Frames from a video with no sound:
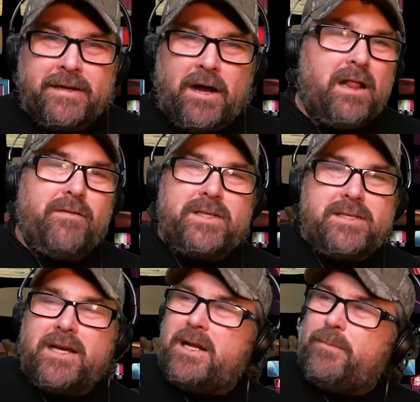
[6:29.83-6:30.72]
All of a
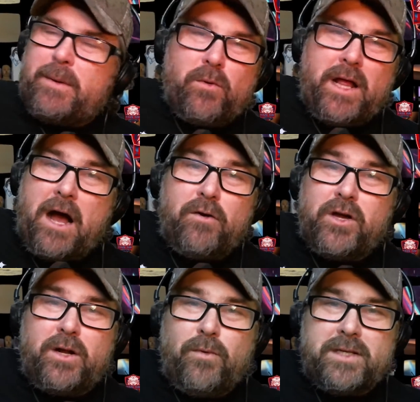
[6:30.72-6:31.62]
sudden, remember how
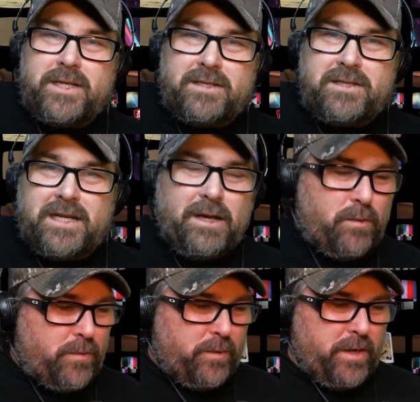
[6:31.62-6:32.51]
good it was yesterday
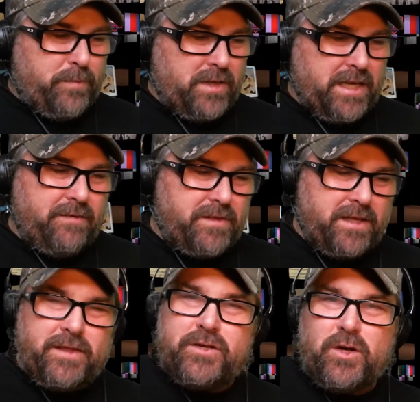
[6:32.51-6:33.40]
when we, we believed
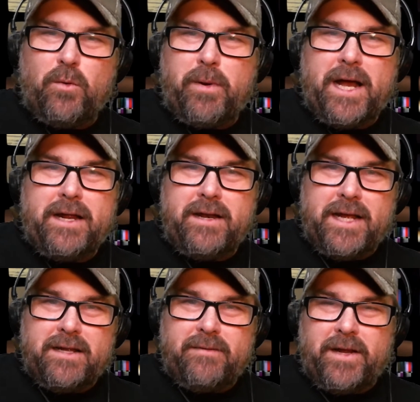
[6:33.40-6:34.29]
that the Joe Biden
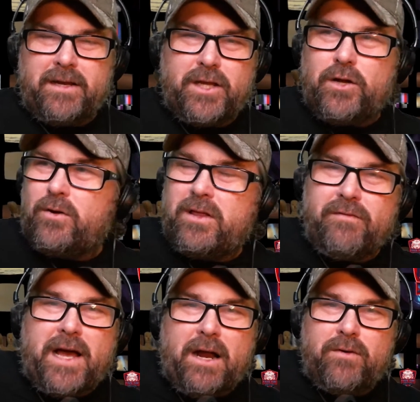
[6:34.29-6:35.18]
had, had cured the
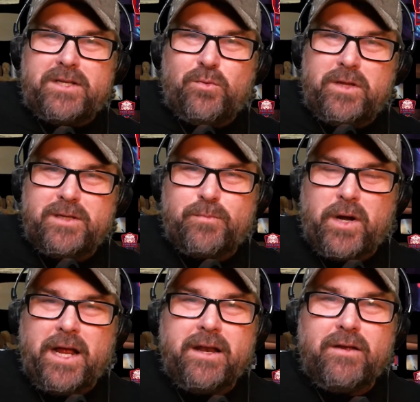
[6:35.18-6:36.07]
virus with his
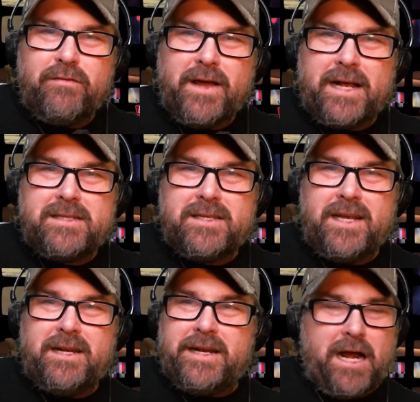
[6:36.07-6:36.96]
brand new
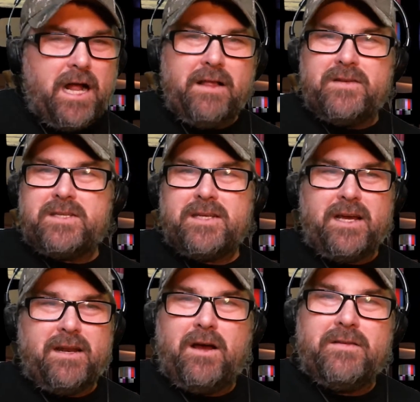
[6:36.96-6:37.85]
vaccine. And now all of a
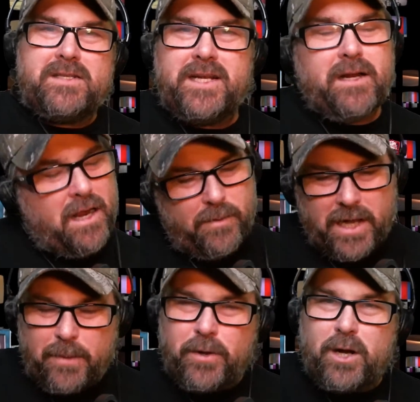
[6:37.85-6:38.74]
sudden, all the state, now you've
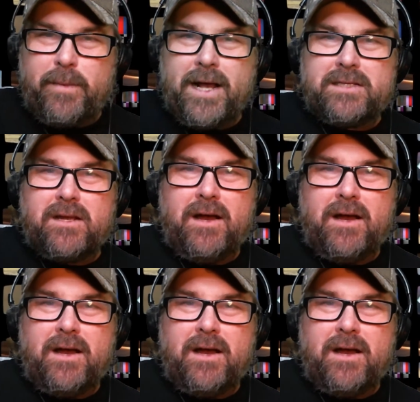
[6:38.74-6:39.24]
got to put your mask